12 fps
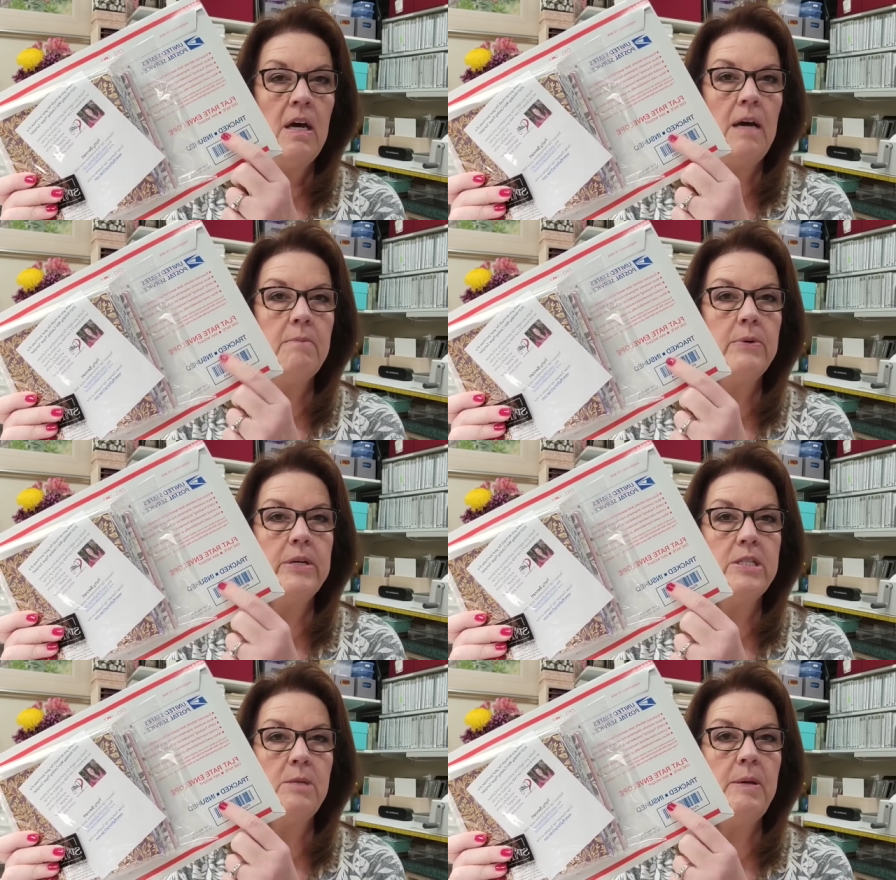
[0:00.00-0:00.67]
I'm
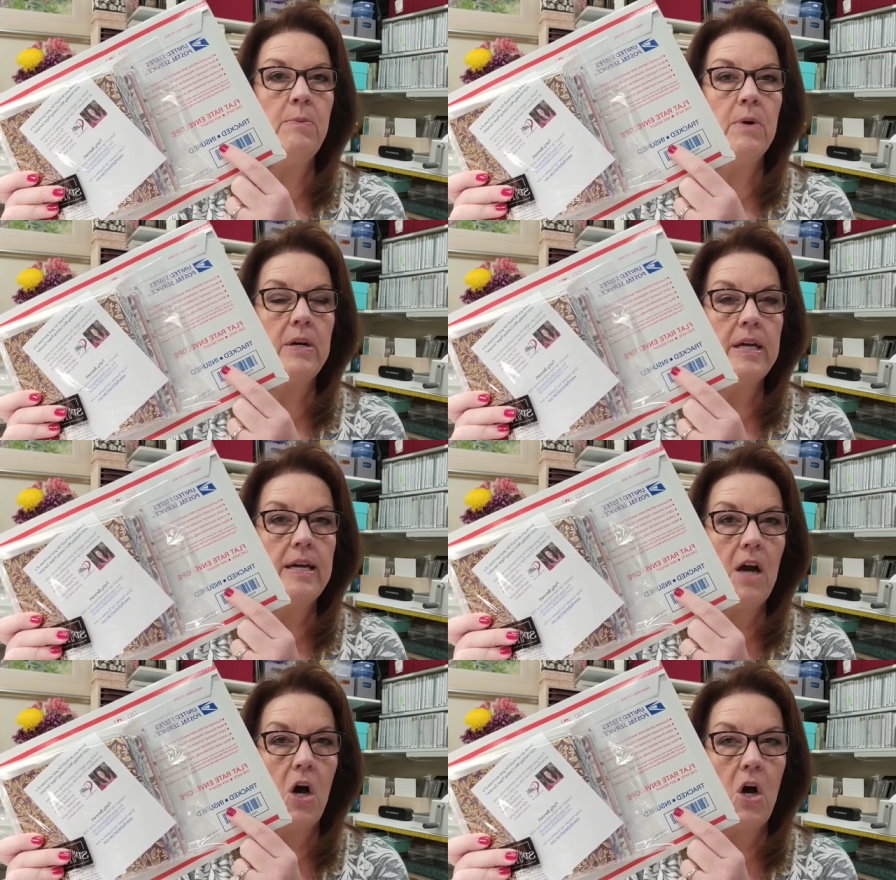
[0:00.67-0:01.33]
going to be
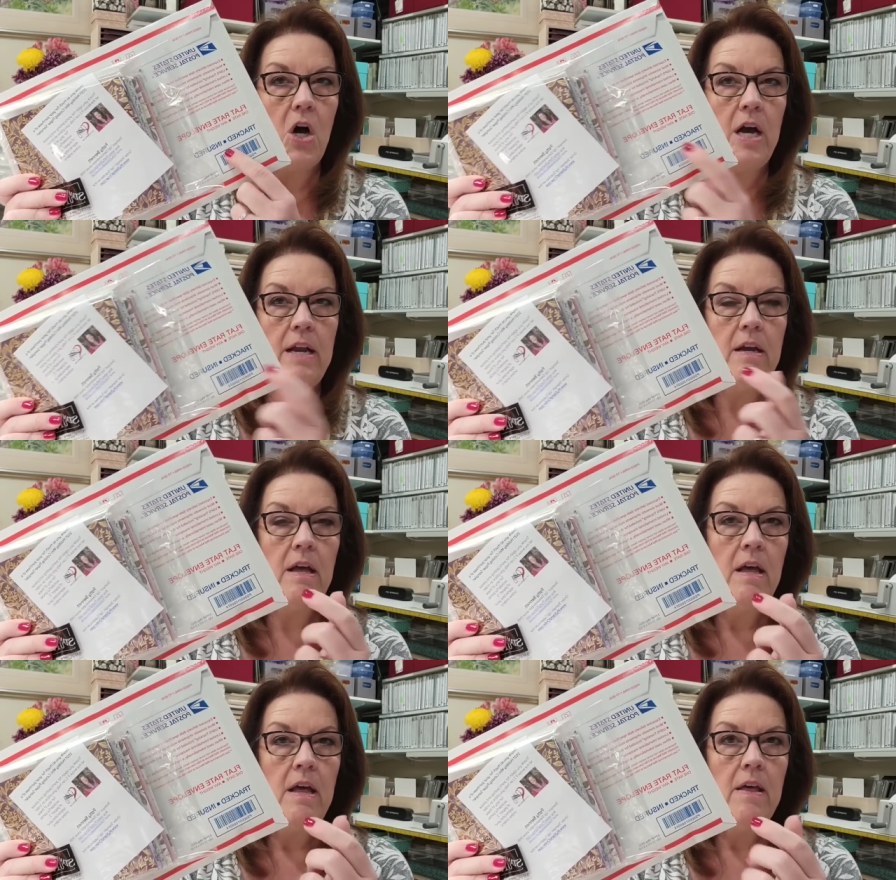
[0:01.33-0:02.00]
working
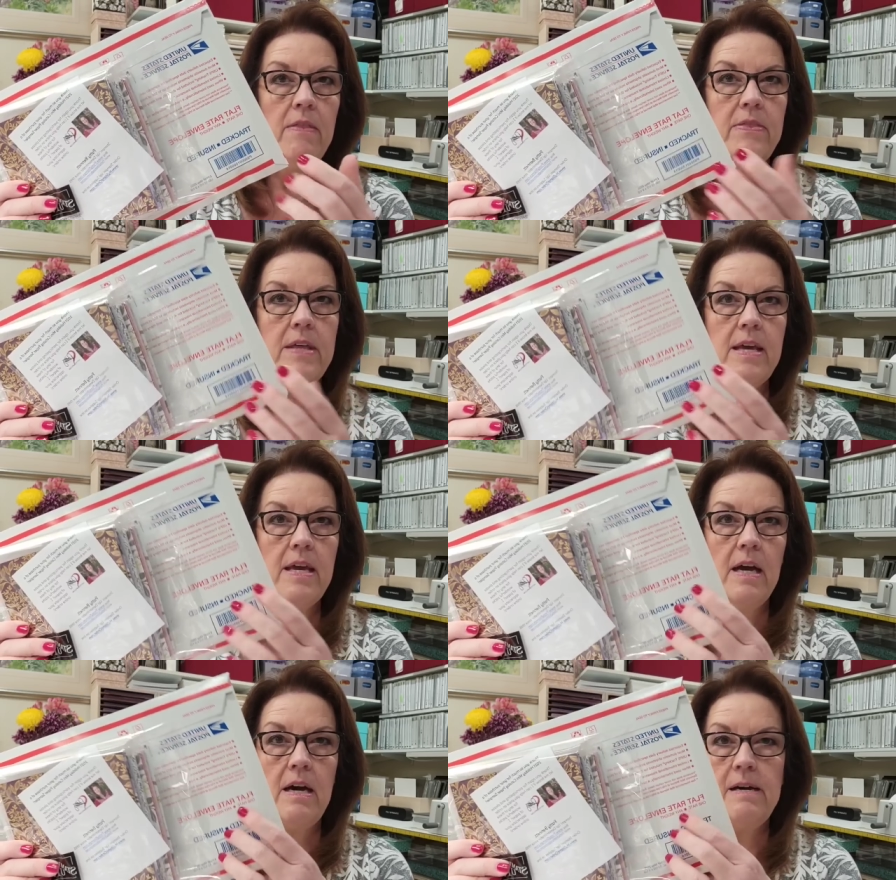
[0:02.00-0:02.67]
on
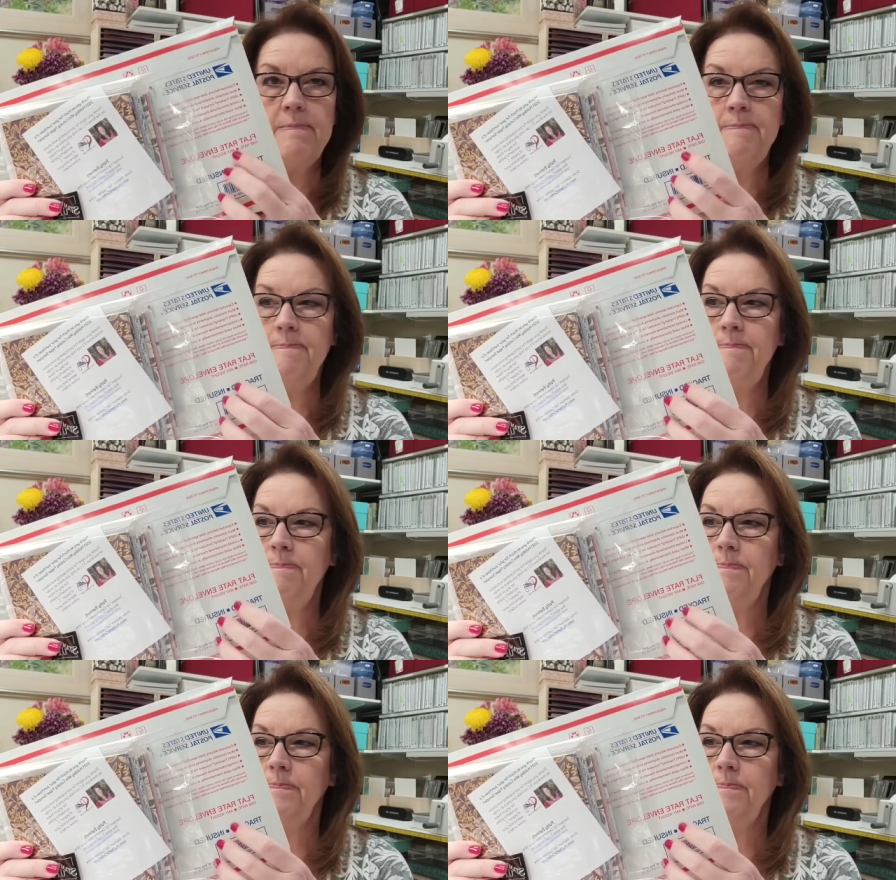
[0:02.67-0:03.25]
the um,